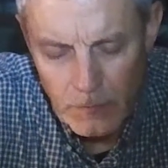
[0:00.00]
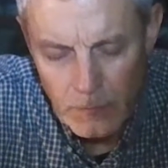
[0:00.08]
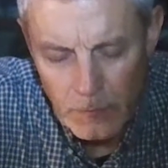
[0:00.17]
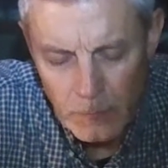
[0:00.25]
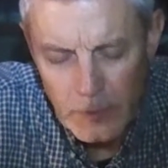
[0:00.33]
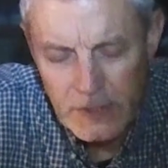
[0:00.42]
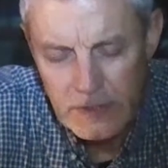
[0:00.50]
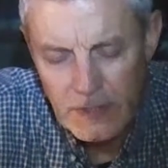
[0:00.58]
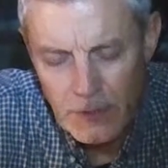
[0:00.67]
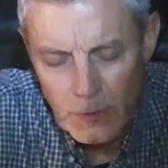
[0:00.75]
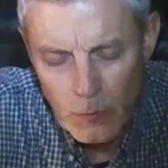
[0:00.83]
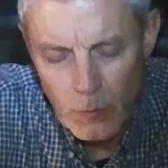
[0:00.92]
we
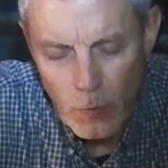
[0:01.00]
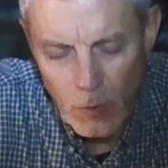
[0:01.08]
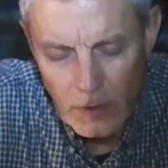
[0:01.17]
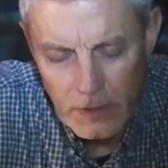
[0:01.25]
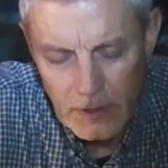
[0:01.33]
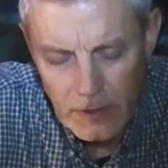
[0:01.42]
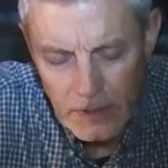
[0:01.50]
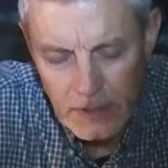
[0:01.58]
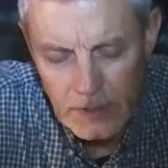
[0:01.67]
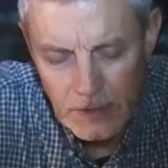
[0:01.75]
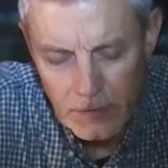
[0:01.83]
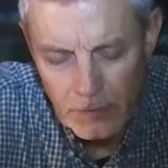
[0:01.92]
see you work
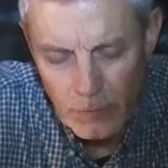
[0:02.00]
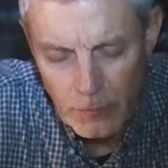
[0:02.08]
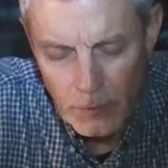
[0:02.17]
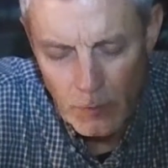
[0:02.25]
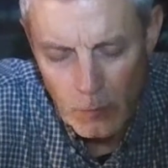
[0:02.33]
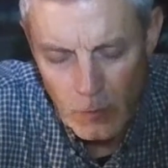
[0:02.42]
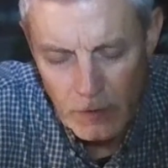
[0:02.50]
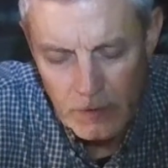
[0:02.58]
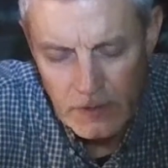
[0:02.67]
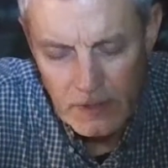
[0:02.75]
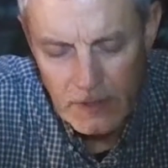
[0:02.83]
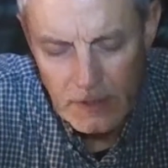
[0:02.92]
in and through your
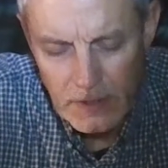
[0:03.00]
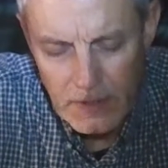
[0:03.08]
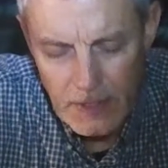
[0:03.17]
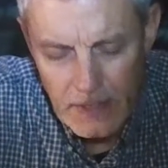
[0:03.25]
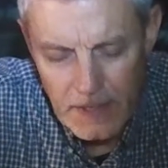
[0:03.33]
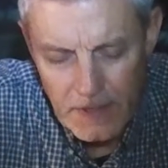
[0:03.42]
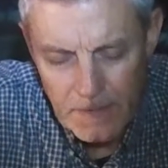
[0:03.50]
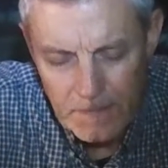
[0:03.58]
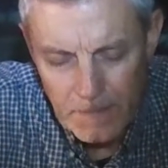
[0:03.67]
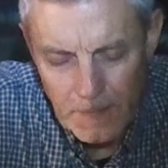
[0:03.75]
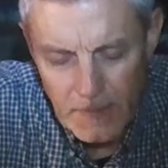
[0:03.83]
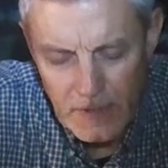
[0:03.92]
word.
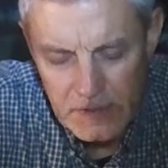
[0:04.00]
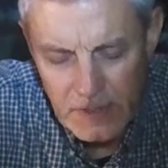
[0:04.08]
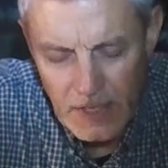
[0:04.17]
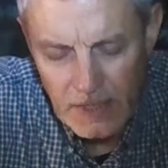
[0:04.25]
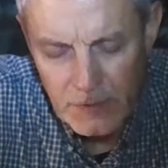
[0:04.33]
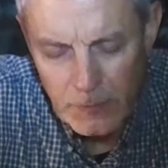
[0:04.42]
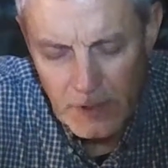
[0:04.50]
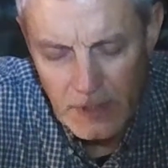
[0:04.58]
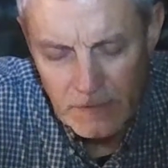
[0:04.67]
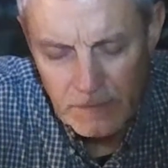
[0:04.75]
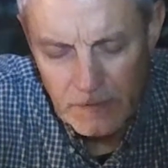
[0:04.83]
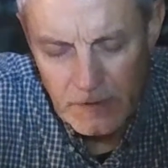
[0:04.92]
And this thanks we
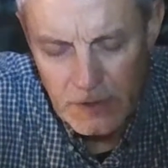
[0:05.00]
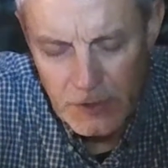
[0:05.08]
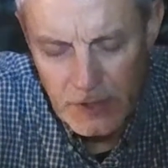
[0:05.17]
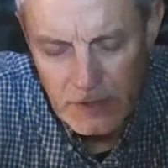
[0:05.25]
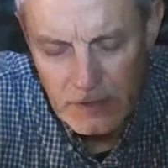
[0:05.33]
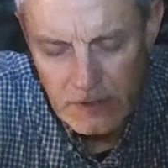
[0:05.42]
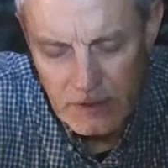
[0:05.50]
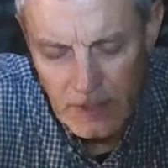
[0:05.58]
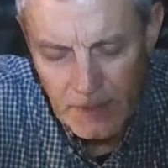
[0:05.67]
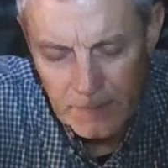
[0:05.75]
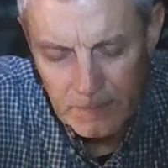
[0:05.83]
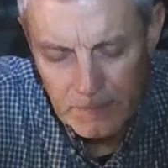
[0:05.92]
give in Jesus'
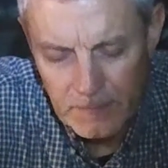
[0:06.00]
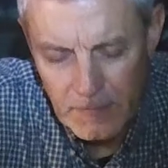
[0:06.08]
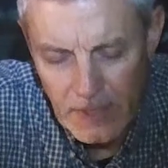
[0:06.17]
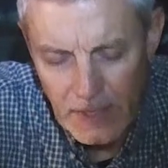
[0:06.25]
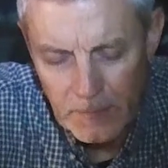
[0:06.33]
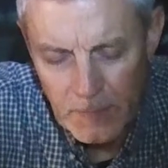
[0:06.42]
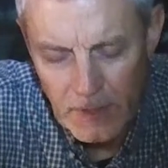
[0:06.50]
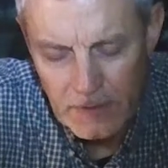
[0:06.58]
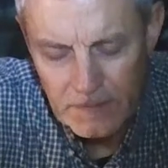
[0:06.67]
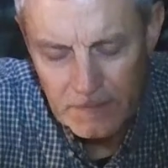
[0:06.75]
name. Amen.